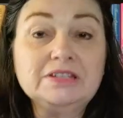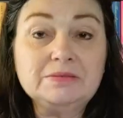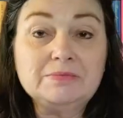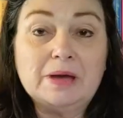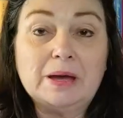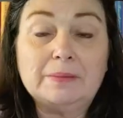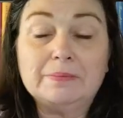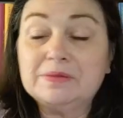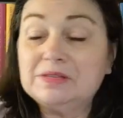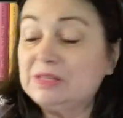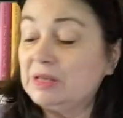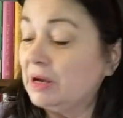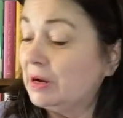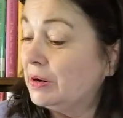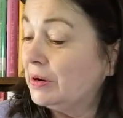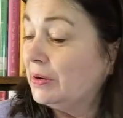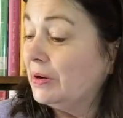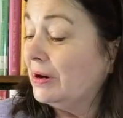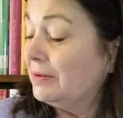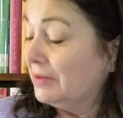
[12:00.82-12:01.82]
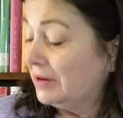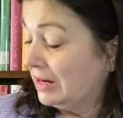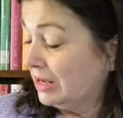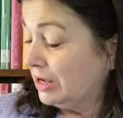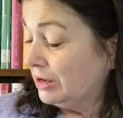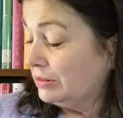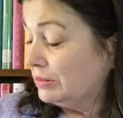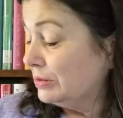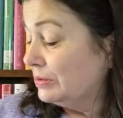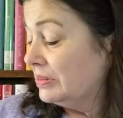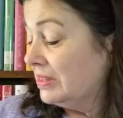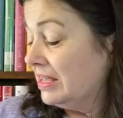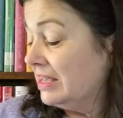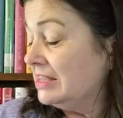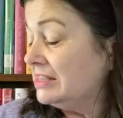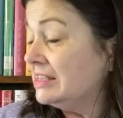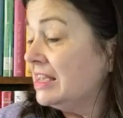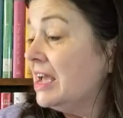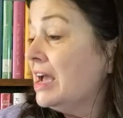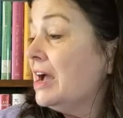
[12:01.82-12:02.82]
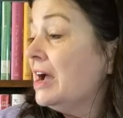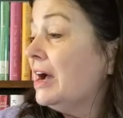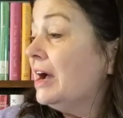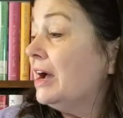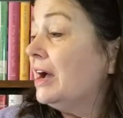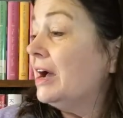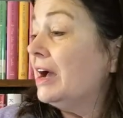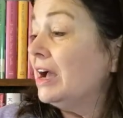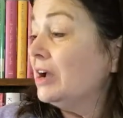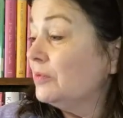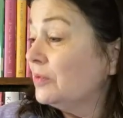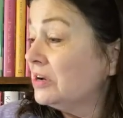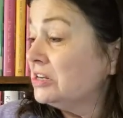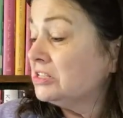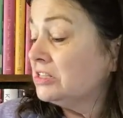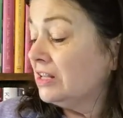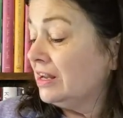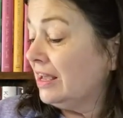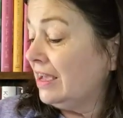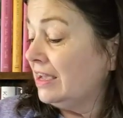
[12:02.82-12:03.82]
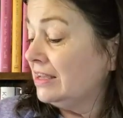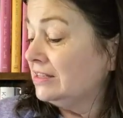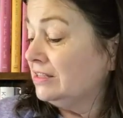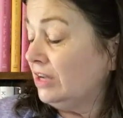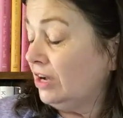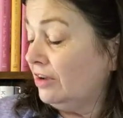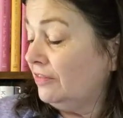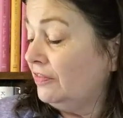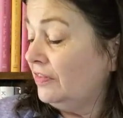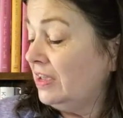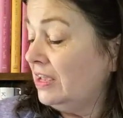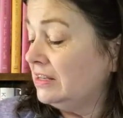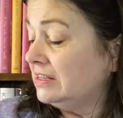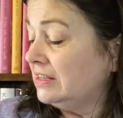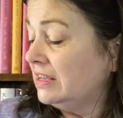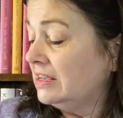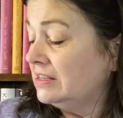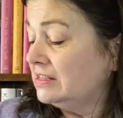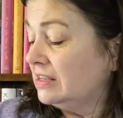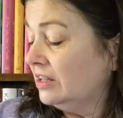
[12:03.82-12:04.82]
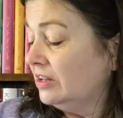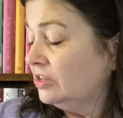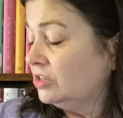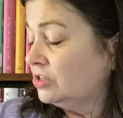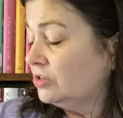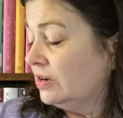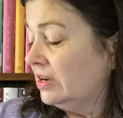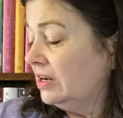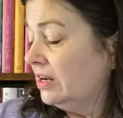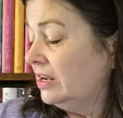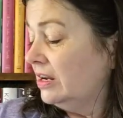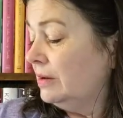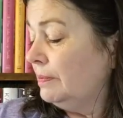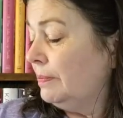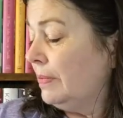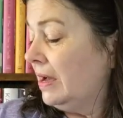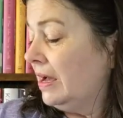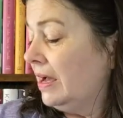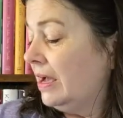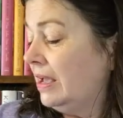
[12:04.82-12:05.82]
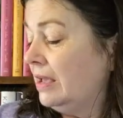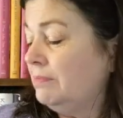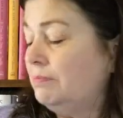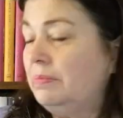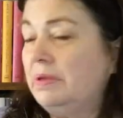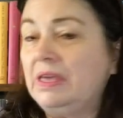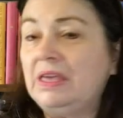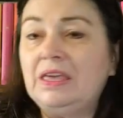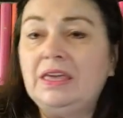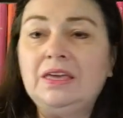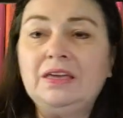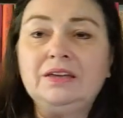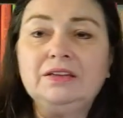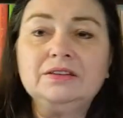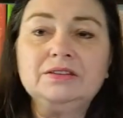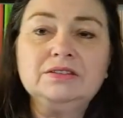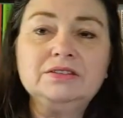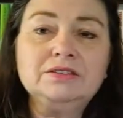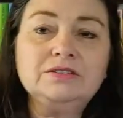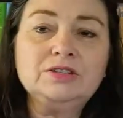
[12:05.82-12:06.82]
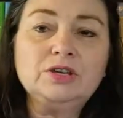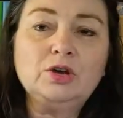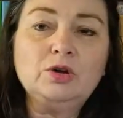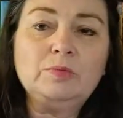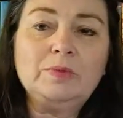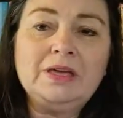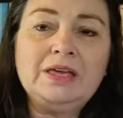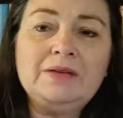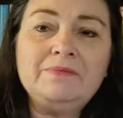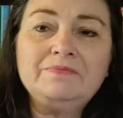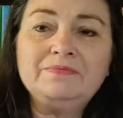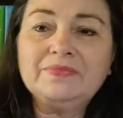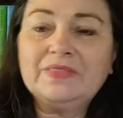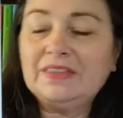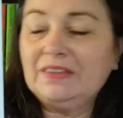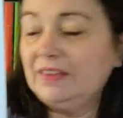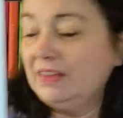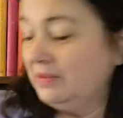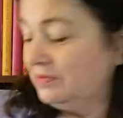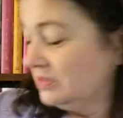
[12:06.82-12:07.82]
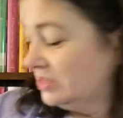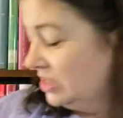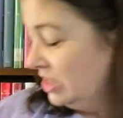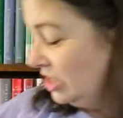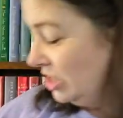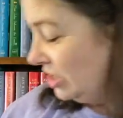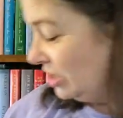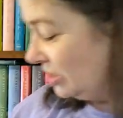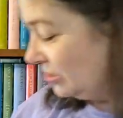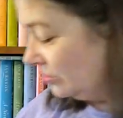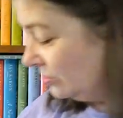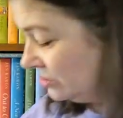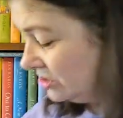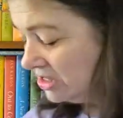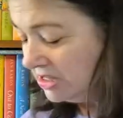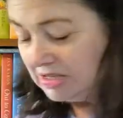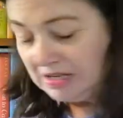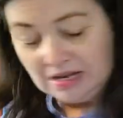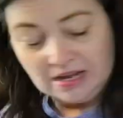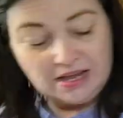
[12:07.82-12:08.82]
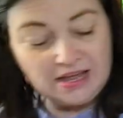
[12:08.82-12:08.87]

them up. So I want to go through these. I Wish That I Had Duck Feet is illustrated by B.Toby. It was cute.